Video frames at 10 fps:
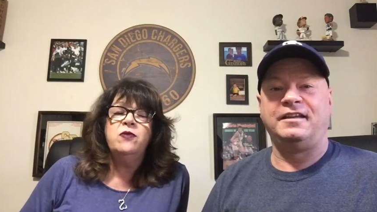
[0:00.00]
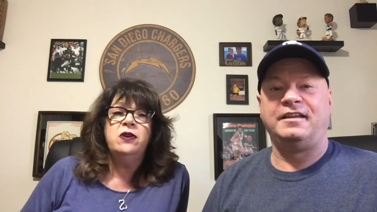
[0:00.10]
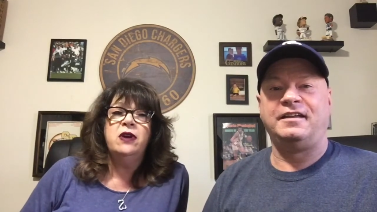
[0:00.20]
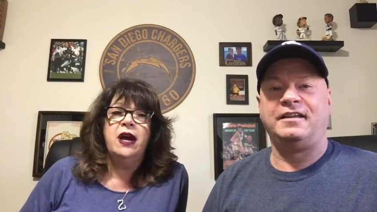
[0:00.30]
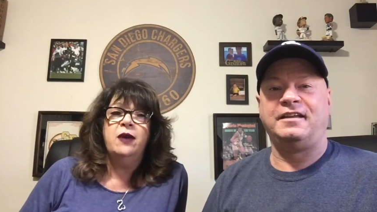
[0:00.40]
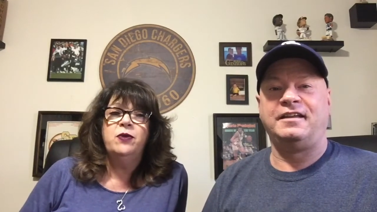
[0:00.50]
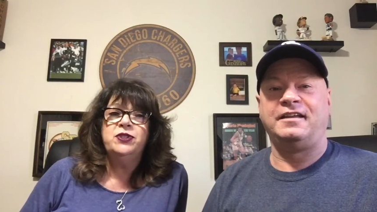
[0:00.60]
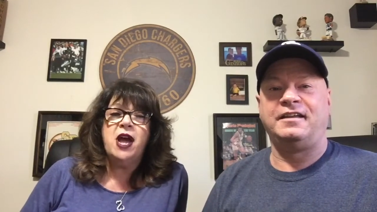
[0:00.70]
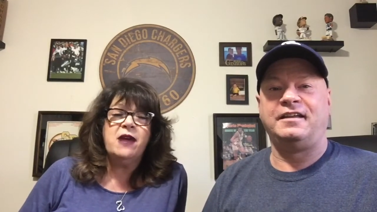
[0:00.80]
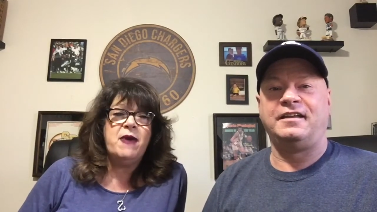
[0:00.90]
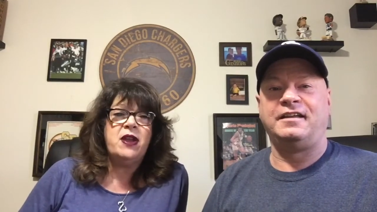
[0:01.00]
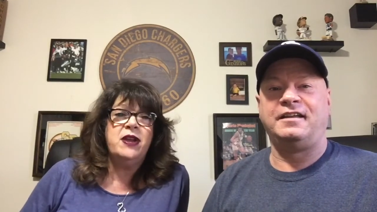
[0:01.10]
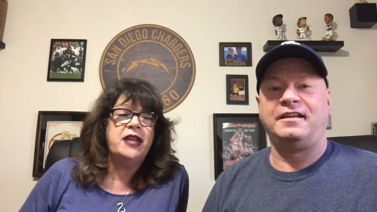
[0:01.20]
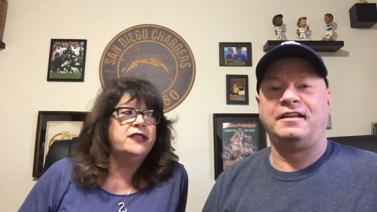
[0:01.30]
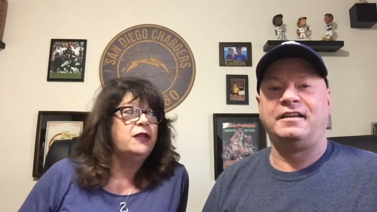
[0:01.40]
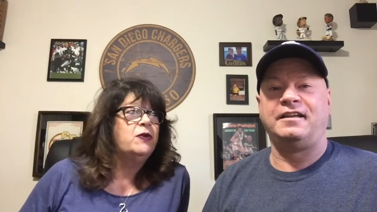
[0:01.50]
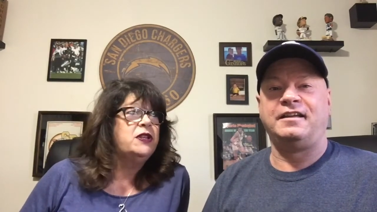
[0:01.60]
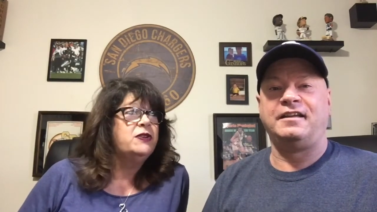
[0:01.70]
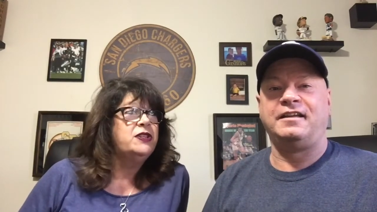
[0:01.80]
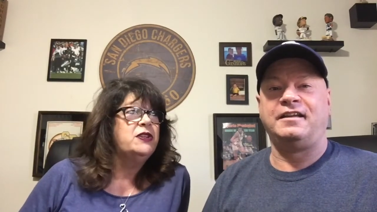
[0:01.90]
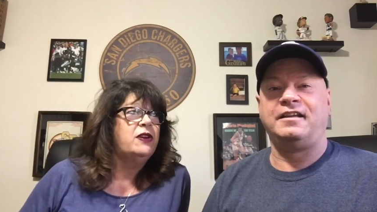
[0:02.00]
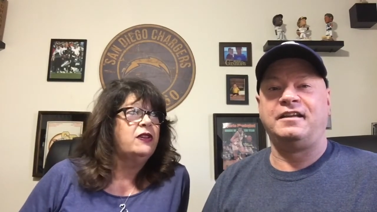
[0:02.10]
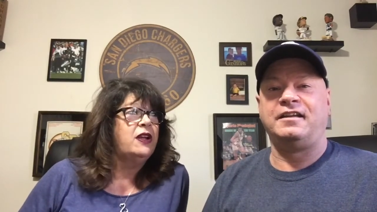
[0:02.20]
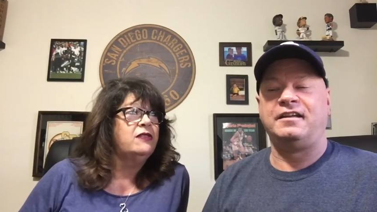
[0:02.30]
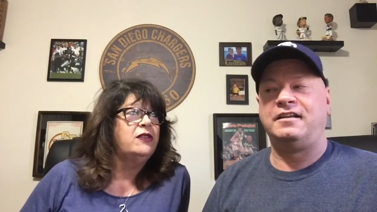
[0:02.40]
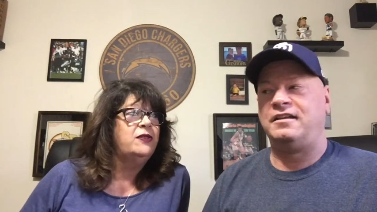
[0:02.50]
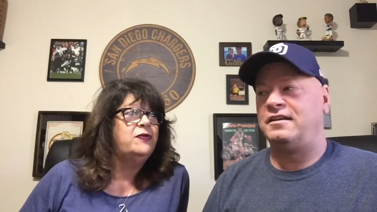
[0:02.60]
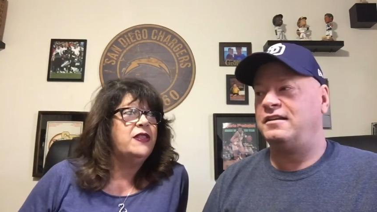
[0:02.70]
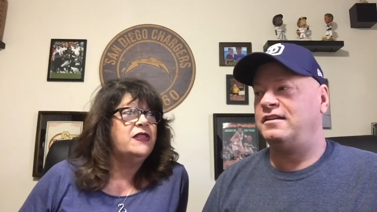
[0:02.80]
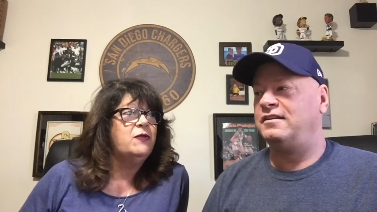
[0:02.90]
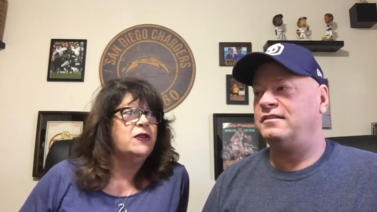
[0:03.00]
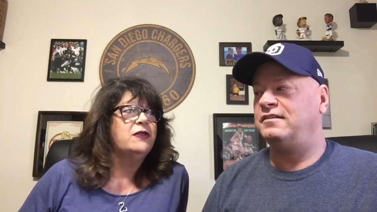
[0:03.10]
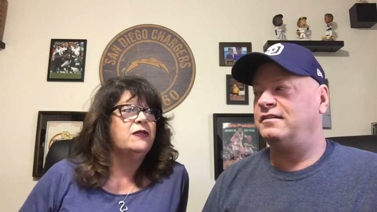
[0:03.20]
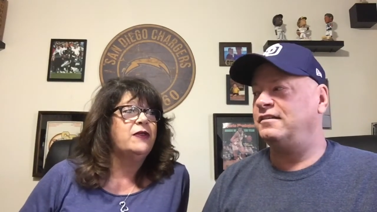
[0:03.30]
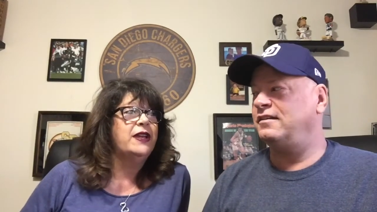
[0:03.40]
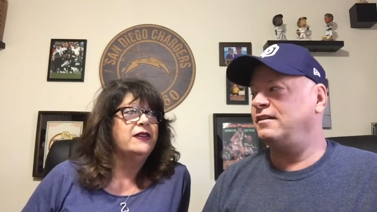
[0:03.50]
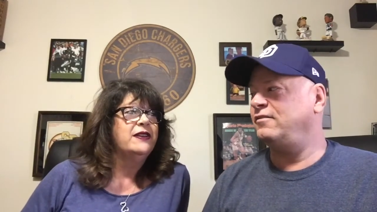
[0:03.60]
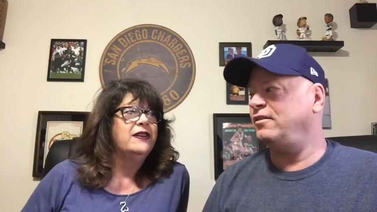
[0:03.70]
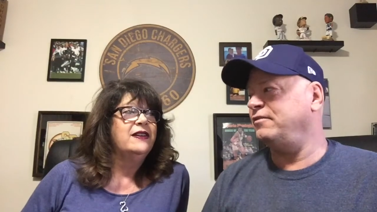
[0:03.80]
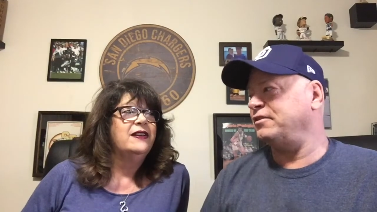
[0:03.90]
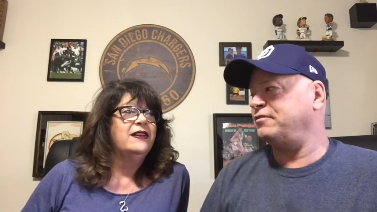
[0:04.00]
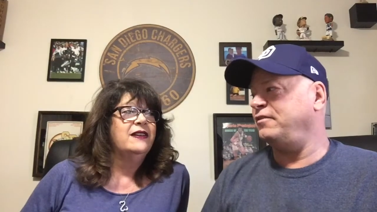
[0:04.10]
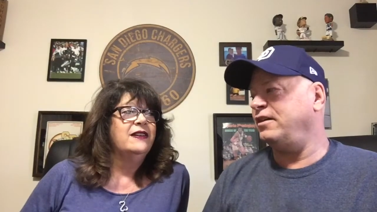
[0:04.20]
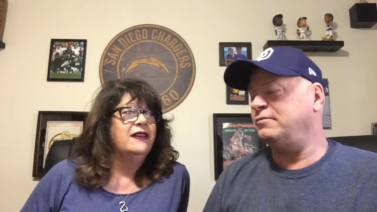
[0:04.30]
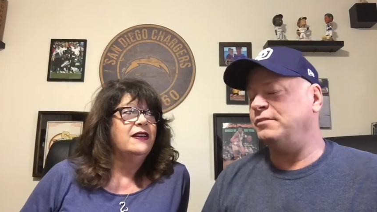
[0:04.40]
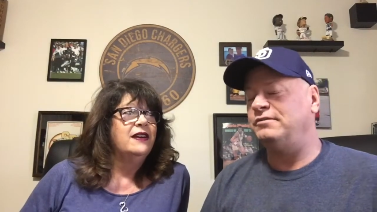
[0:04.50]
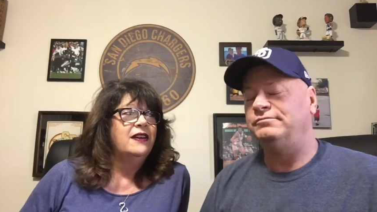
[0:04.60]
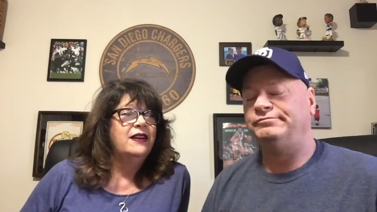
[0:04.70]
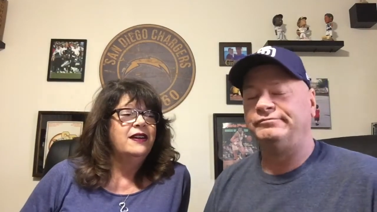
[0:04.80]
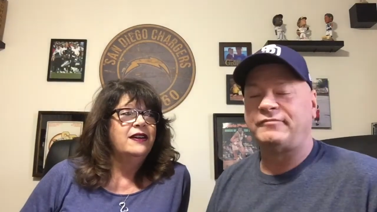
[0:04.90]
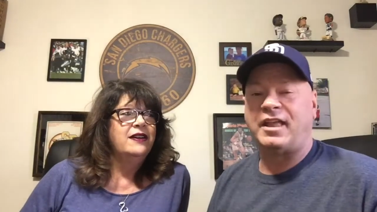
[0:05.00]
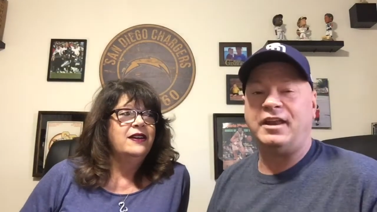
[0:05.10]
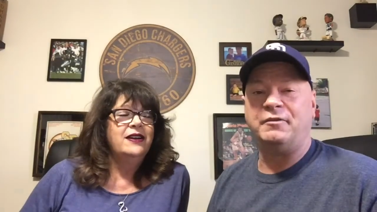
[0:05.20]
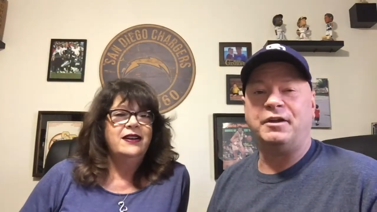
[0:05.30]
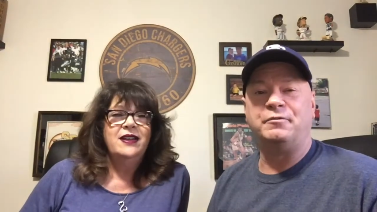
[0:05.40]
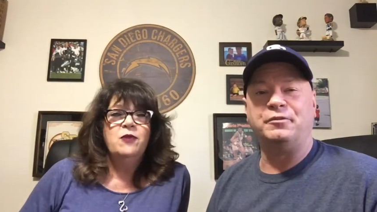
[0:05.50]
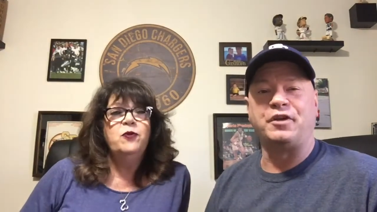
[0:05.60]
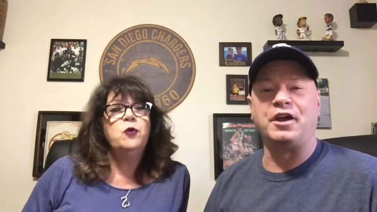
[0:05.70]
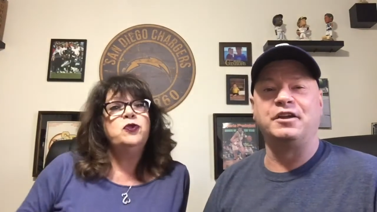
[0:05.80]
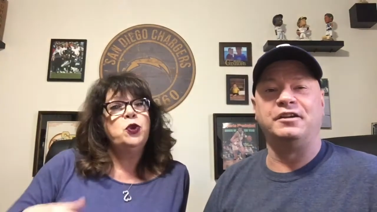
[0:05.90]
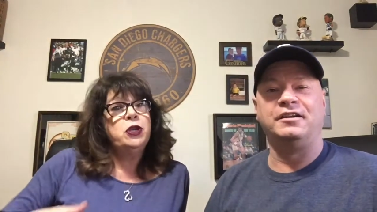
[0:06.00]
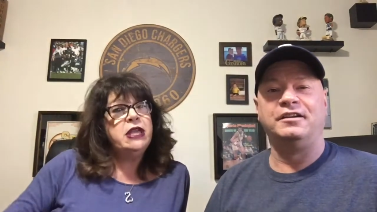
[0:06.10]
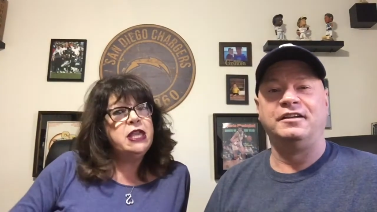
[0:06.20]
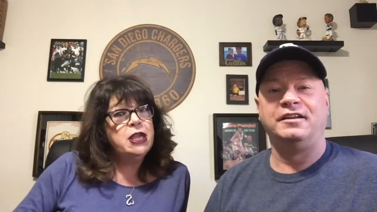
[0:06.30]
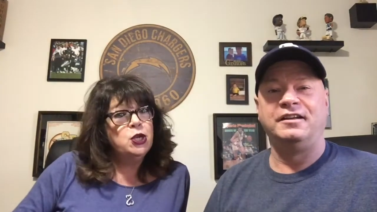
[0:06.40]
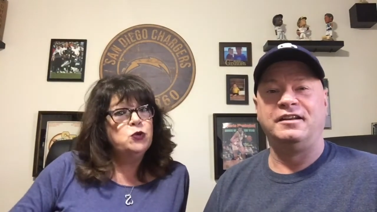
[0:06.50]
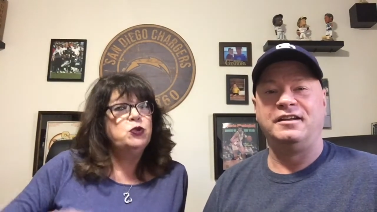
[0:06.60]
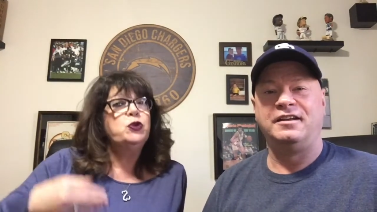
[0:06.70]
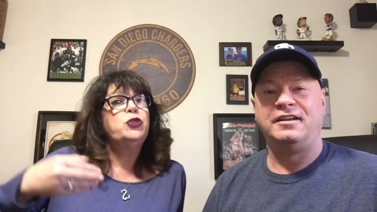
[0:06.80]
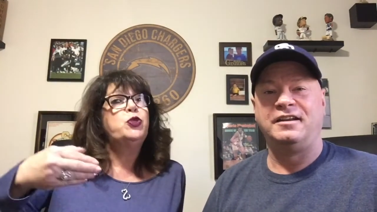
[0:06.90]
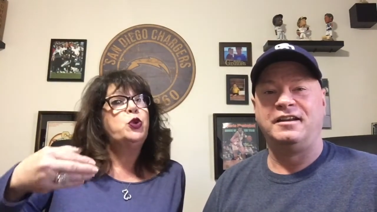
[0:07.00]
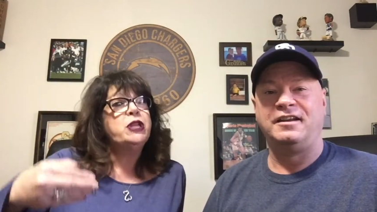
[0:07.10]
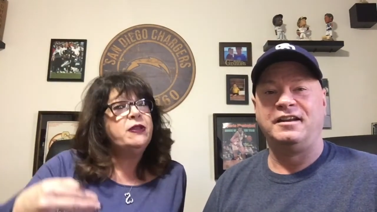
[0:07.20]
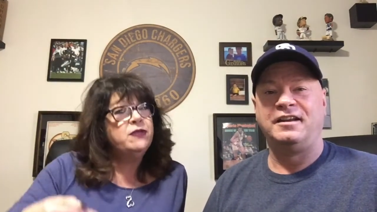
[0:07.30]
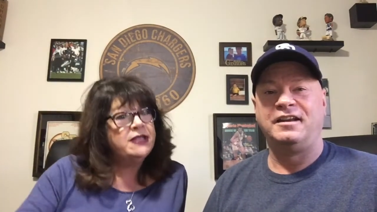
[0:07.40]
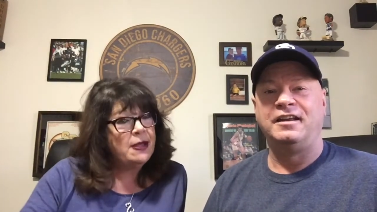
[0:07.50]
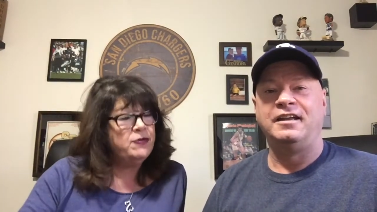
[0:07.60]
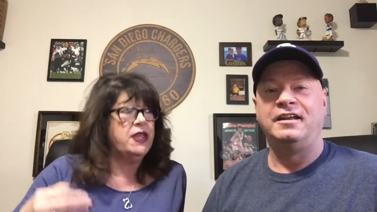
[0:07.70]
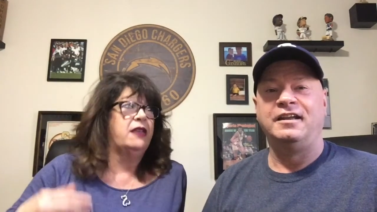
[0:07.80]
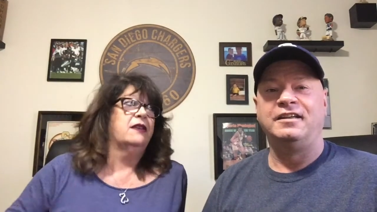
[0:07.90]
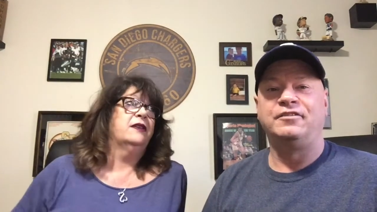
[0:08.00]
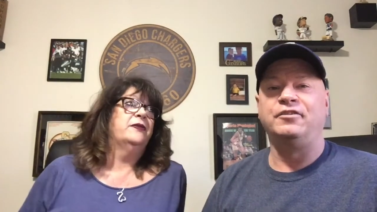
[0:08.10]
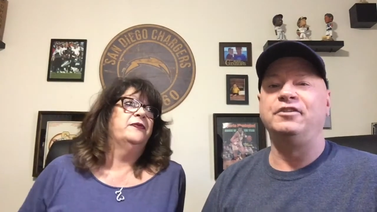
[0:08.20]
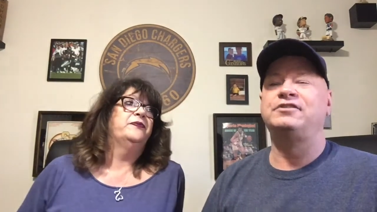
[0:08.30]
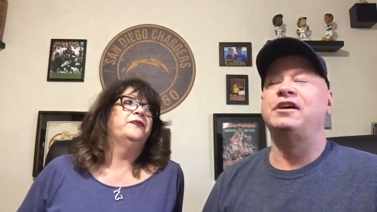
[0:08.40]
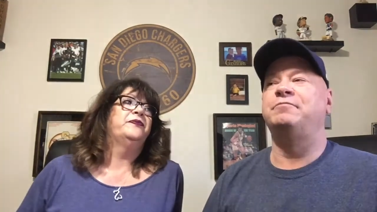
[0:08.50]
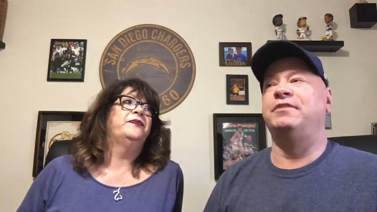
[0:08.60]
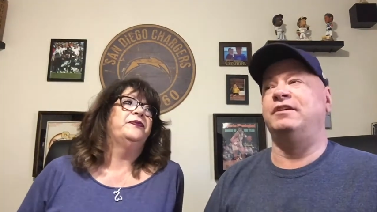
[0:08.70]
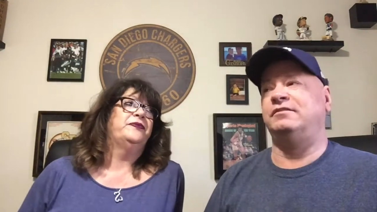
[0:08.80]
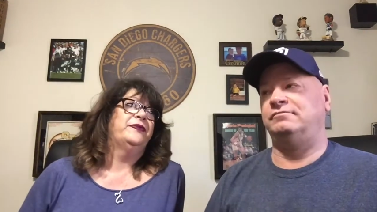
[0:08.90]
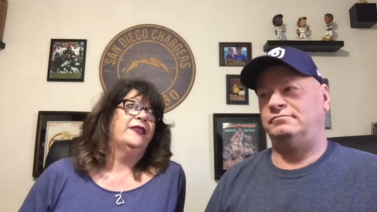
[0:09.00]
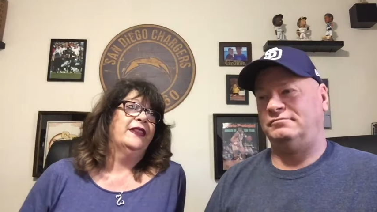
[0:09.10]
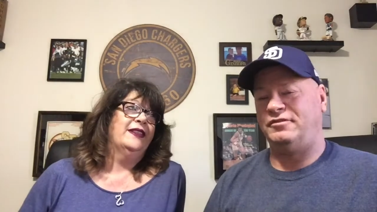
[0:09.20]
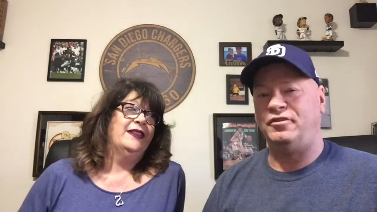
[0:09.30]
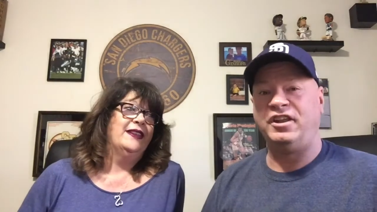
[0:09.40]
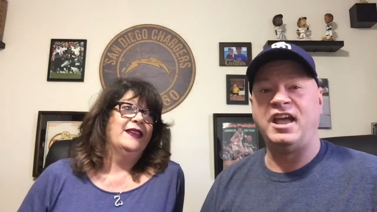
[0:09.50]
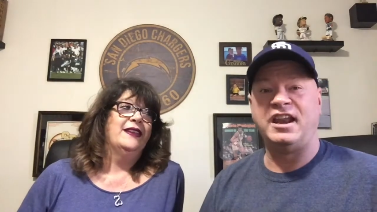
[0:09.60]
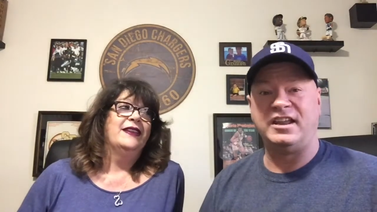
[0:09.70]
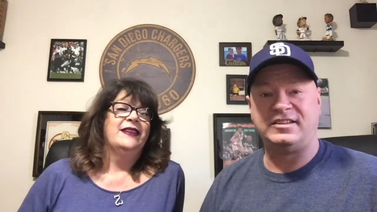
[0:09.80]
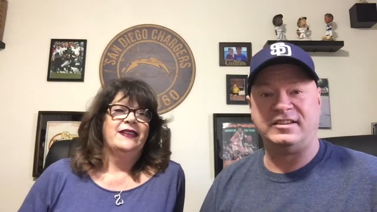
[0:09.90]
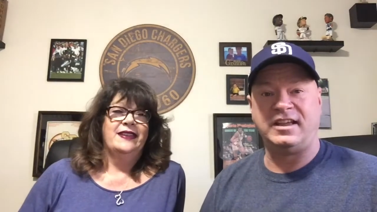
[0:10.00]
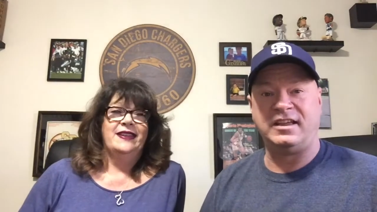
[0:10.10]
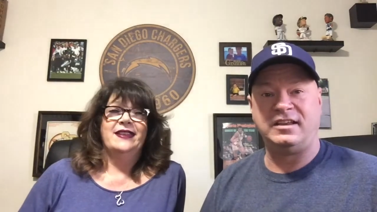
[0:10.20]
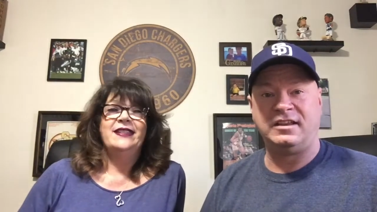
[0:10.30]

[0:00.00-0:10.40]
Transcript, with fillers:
Speaker 1: We'll uh, we'll talk about our next thing we're doing too. Our, our little fun thing we're doing, right? I don't know if it's fun,
Speaker 2: but
Speaker 1: anyway, we'll for thirty years we're doing thirty something. Thirty something.
Speaker 2: Thirty headed today.